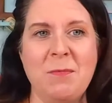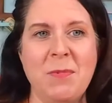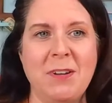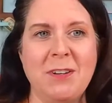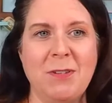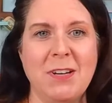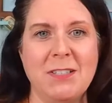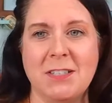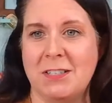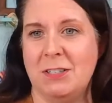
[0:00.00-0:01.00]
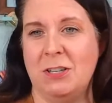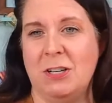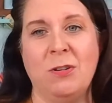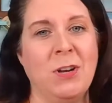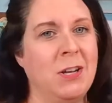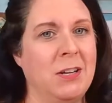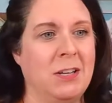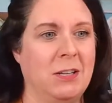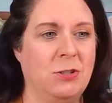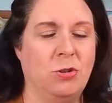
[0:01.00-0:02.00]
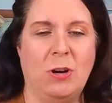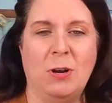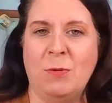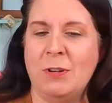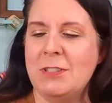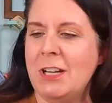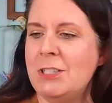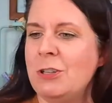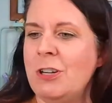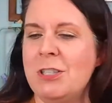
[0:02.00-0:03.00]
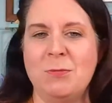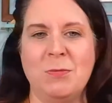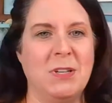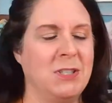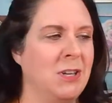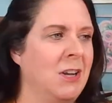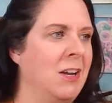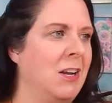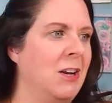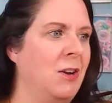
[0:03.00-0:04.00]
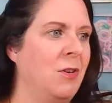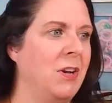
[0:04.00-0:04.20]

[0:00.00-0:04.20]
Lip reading: Yes, you can make a million reasons. You know, it's grandma's last Christmas.